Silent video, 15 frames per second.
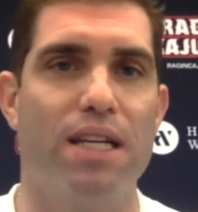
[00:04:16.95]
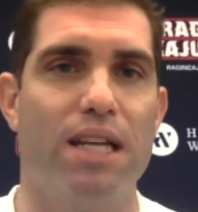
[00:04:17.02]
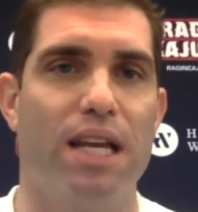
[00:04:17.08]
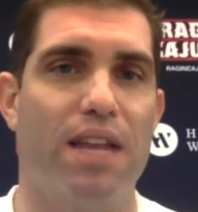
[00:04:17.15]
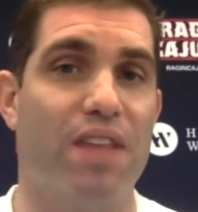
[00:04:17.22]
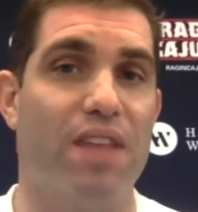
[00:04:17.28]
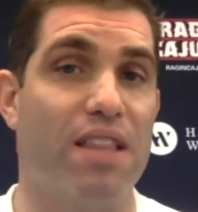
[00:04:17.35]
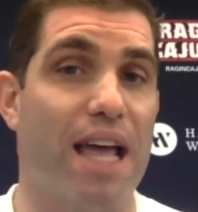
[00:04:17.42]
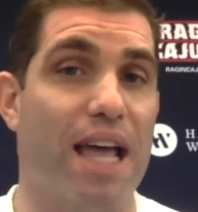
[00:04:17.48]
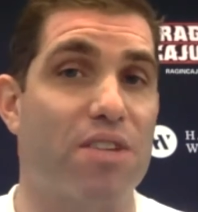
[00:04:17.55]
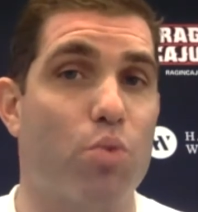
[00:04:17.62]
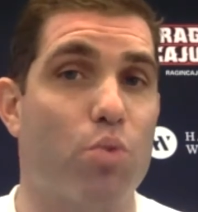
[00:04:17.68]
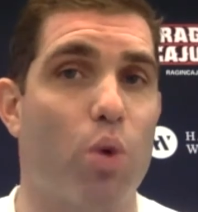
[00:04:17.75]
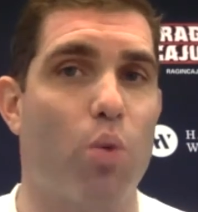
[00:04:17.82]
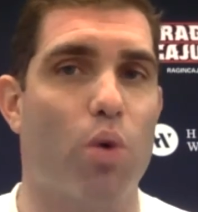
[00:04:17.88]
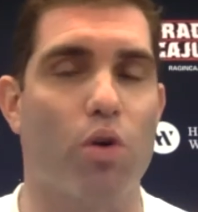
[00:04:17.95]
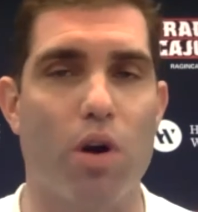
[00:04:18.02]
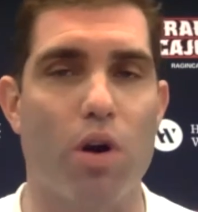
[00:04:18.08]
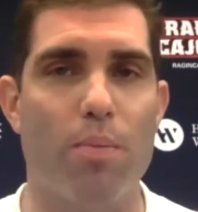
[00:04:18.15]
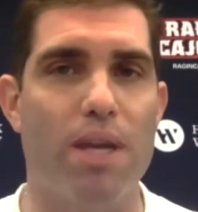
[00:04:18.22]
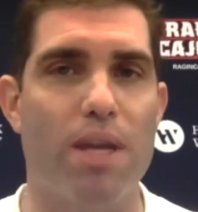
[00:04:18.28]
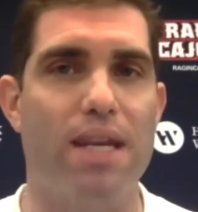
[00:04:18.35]
And I think that's what we're going
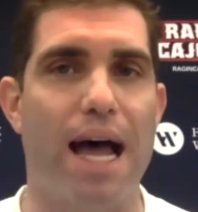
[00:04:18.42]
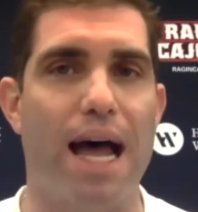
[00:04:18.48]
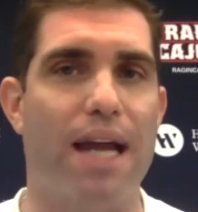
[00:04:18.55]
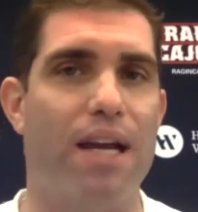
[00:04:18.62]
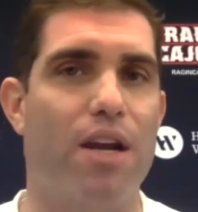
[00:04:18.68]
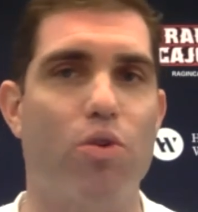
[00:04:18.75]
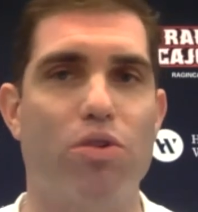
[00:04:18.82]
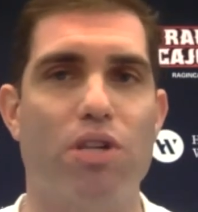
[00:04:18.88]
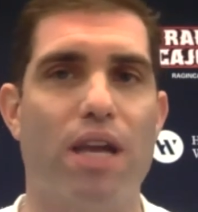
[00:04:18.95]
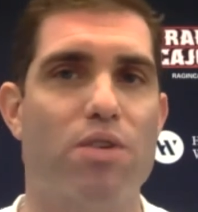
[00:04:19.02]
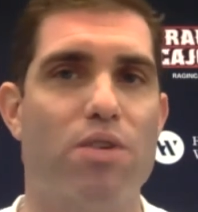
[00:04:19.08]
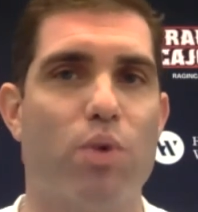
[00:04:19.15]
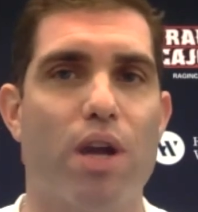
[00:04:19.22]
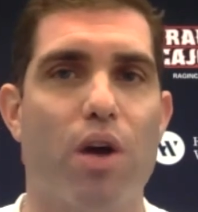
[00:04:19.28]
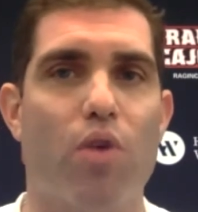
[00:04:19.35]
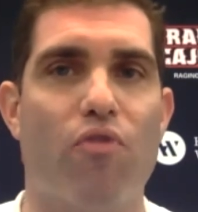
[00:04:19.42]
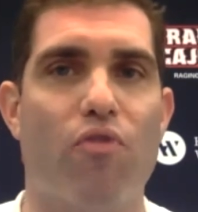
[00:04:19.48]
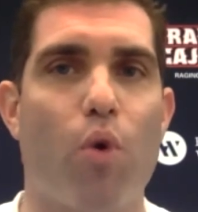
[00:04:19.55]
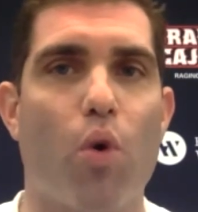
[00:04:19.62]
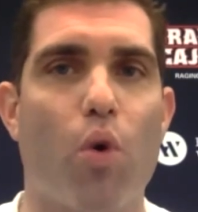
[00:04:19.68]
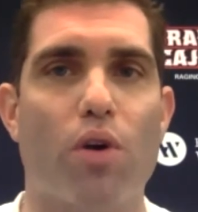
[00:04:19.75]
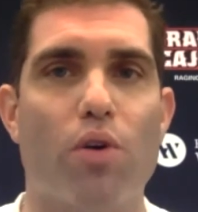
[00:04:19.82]
to be diagnosing as we go
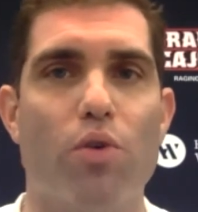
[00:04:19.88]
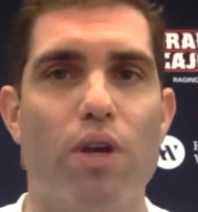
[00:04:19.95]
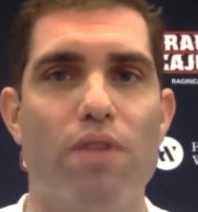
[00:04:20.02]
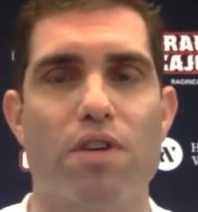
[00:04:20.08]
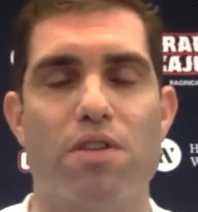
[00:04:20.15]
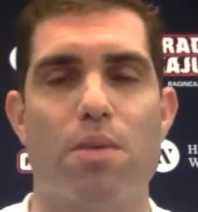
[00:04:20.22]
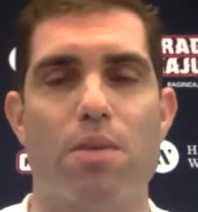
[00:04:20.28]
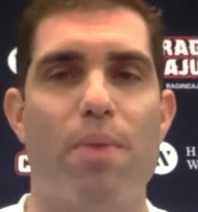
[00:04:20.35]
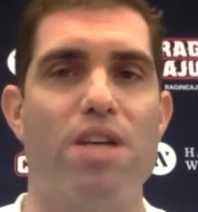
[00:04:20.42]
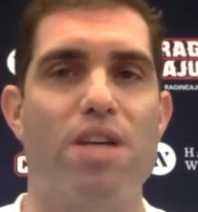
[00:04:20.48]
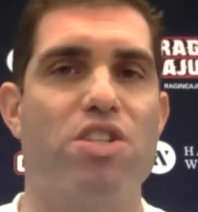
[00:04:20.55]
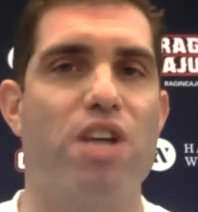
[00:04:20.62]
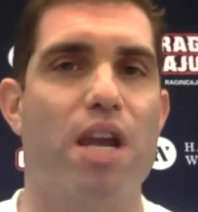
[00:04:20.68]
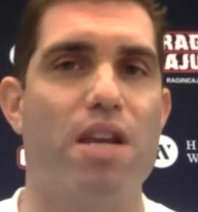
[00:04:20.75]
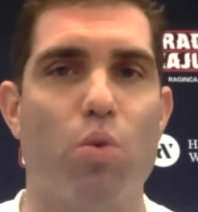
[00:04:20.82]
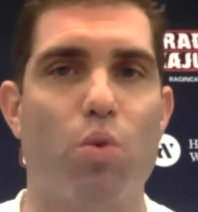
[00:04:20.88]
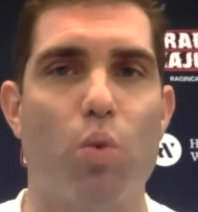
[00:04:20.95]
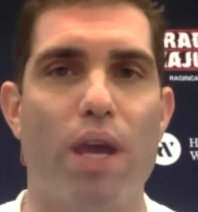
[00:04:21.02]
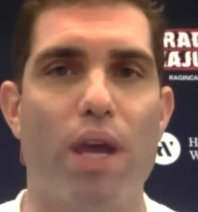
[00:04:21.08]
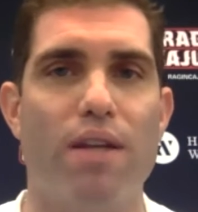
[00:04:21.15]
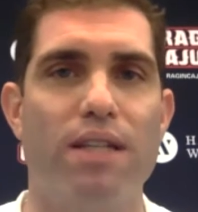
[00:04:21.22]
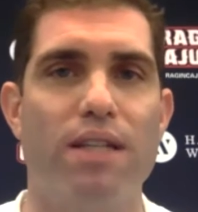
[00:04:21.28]
forward, who gives us the best chance to
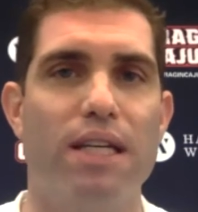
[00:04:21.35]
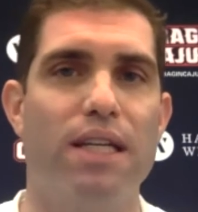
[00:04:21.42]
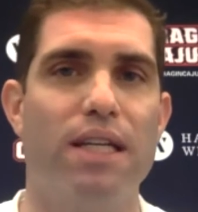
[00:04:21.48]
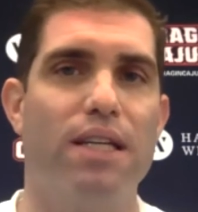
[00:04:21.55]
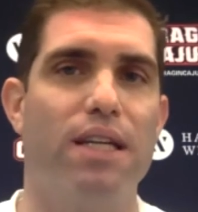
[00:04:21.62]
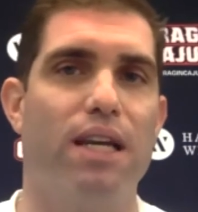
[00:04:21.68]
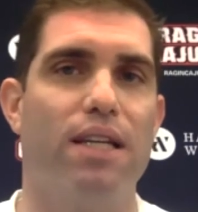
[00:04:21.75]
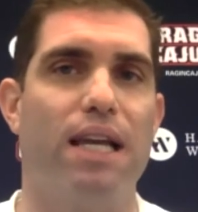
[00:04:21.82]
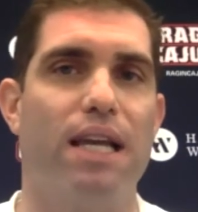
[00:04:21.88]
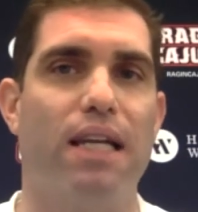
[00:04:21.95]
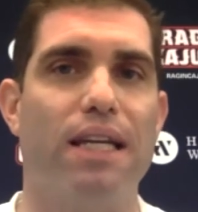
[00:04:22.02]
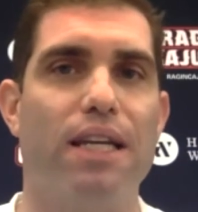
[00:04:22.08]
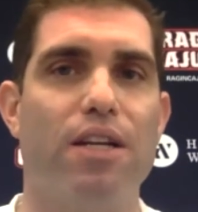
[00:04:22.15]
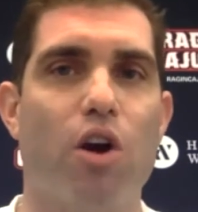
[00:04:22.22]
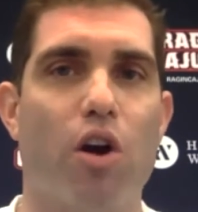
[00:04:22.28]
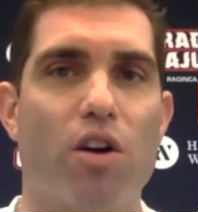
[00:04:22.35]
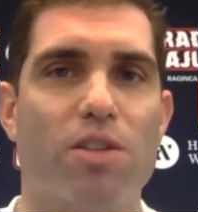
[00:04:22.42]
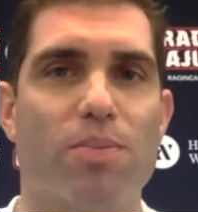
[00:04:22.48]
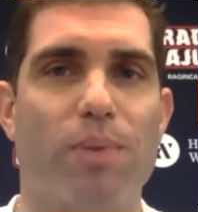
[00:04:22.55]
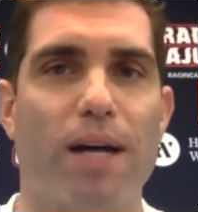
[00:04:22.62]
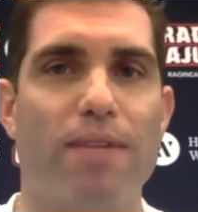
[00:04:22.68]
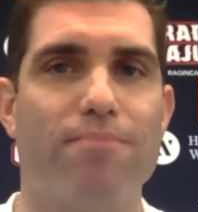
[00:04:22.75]
win at that lead guard
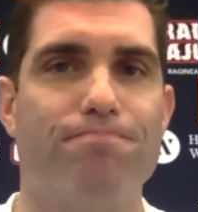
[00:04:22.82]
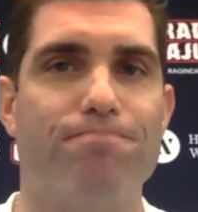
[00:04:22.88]
spot.